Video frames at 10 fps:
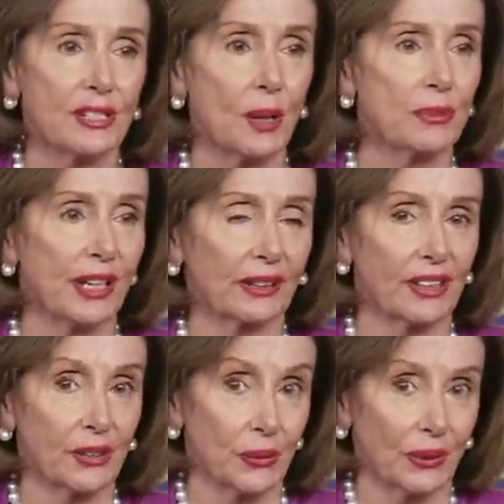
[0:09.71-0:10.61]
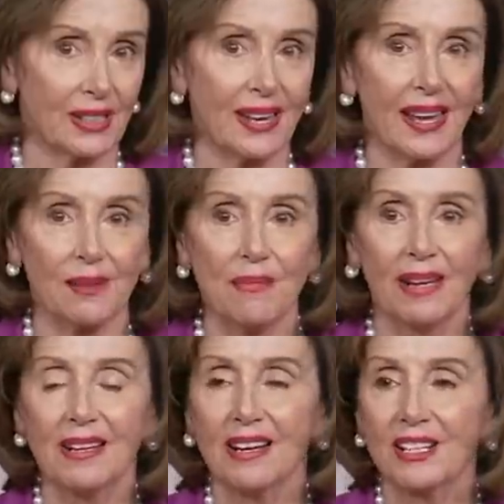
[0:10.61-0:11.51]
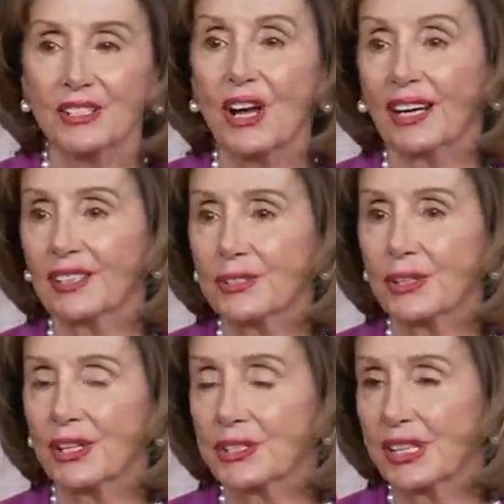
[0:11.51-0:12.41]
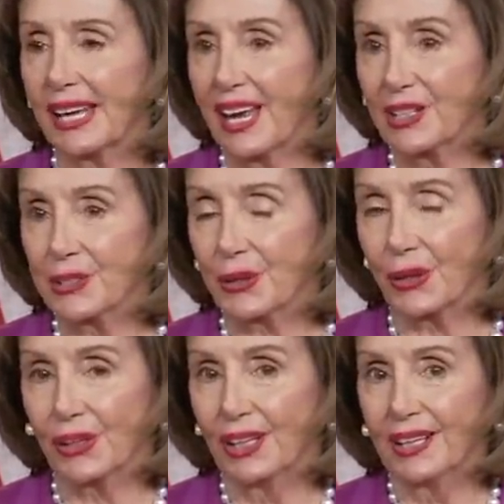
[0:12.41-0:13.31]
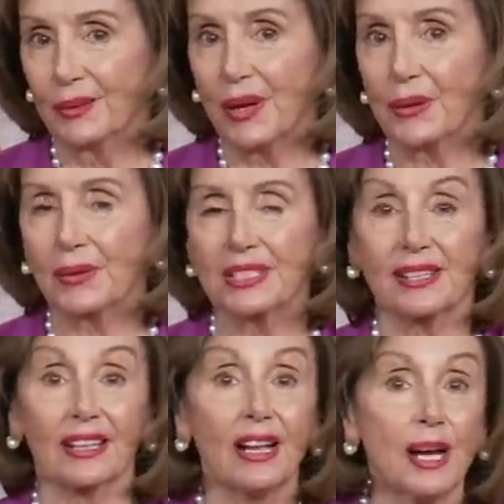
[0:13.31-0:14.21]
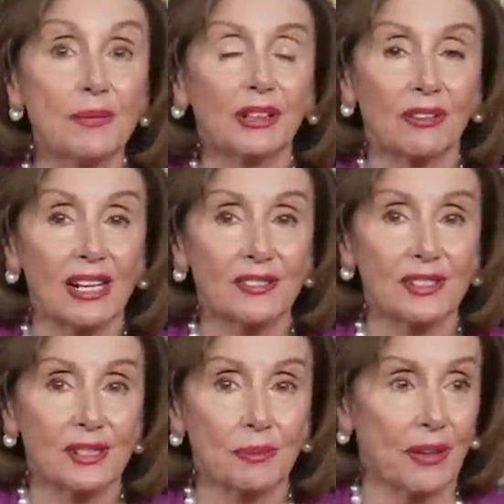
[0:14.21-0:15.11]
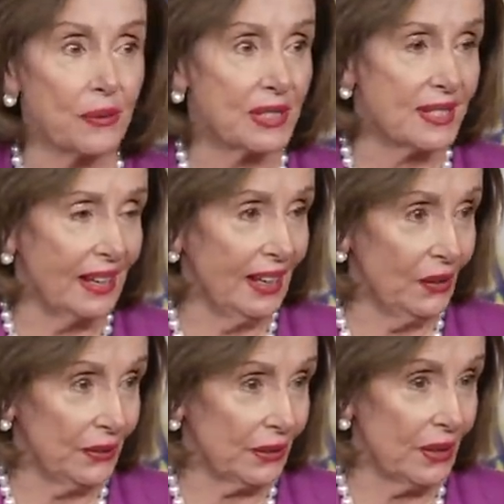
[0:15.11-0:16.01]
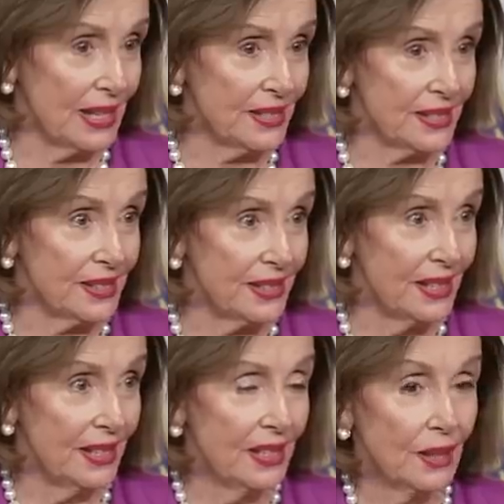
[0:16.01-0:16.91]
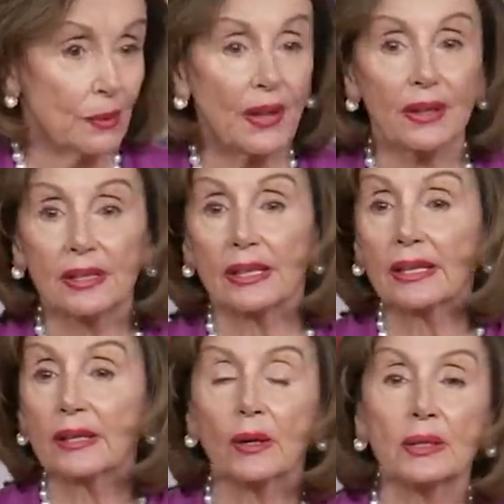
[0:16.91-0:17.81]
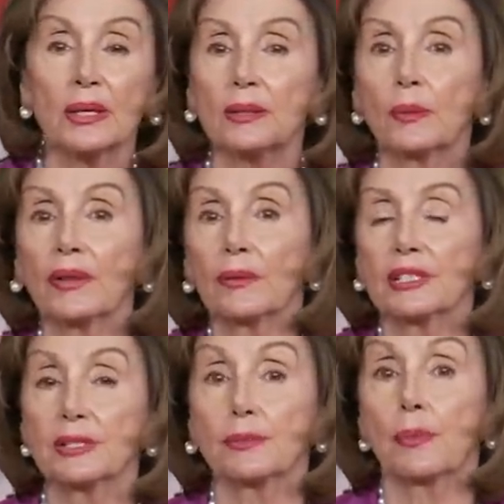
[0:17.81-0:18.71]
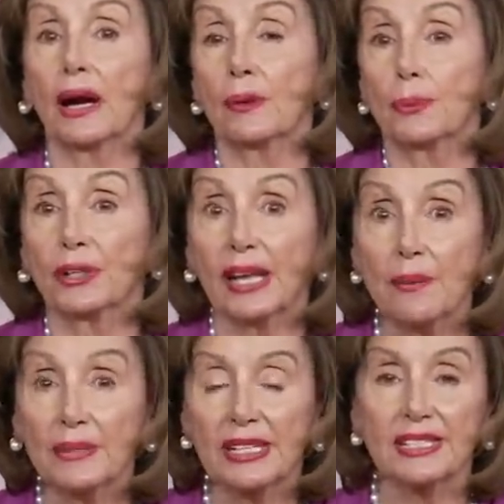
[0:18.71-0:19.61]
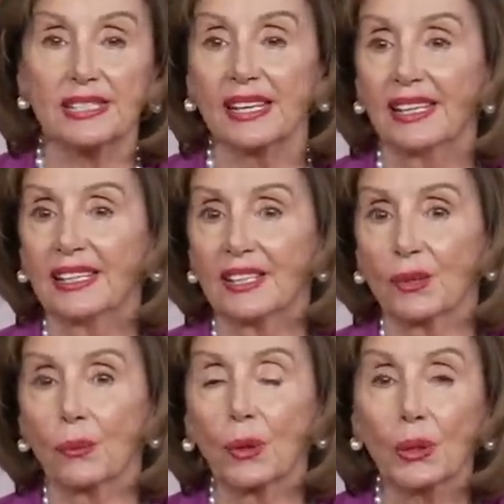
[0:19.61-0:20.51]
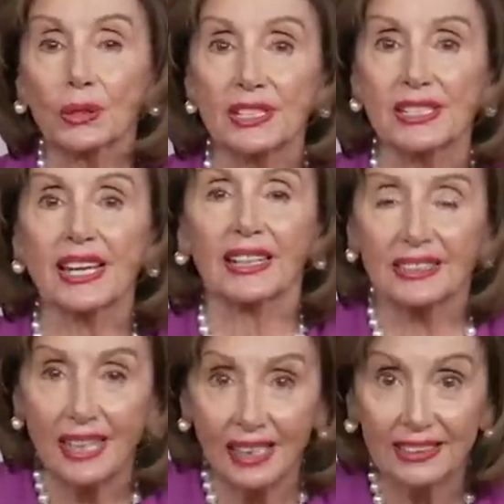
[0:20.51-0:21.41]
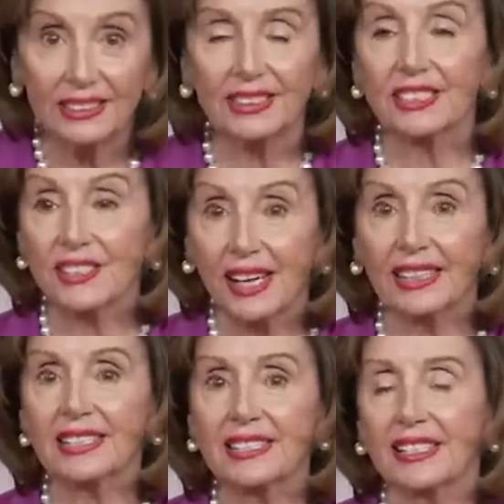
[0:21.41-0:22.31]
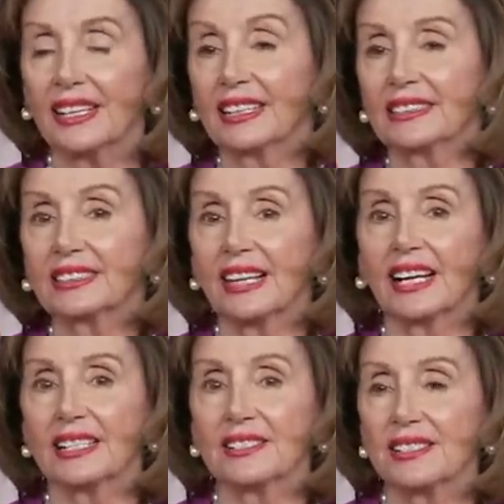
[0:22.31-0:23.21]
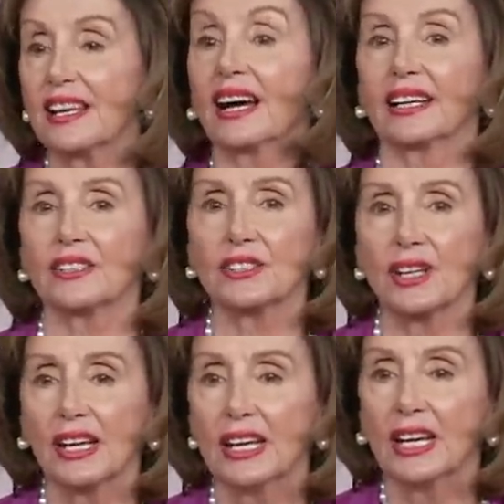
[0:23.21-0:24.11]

subject that you can name, science is the answer, whether it's the climate crisis, whether it's the health crisis, whether it's our preeminence in the world in technology, science, science, science, science.